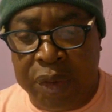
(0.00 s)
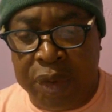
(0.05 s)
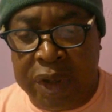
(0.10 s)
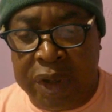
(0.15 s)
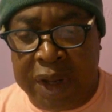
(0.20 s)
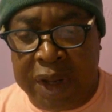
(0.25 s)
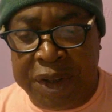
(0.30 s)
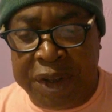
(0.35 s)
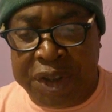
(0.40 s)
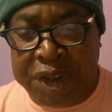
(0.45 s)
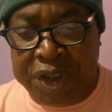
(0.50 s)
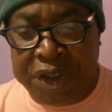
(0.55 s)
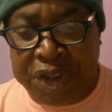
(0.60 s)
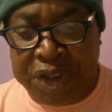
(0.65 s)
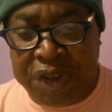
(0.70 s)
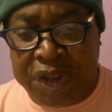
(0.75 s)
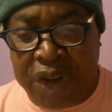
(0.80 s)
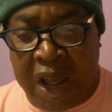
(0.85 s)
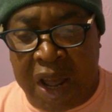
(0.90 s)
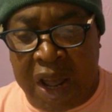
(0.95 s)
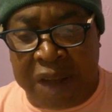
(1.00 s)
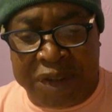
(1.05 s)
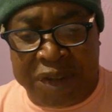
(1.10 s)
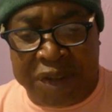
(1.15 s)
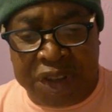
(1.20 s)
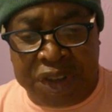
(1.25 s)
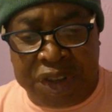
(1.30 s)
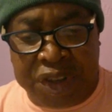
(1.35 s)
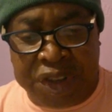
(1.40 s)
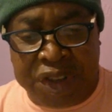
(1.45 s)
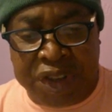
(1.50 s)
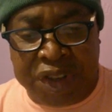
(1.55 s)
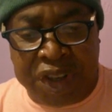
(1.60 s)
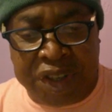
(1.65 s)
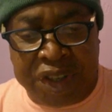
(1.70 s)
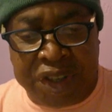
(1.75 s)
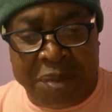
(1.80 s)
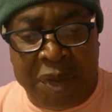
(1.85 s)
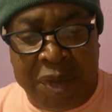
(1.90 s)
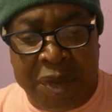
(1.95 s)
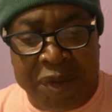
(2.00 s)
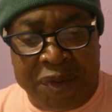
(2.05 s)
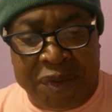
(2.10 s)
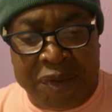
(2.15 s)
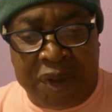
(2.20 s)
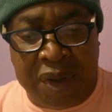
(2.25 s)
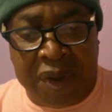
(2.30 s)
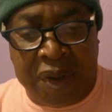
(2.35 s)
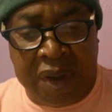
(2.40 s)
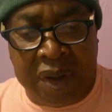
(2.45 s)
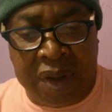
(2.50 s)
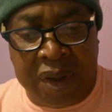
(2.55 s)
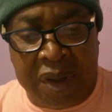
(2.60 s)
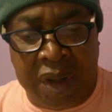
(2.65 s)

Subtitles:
relicensing after 6 months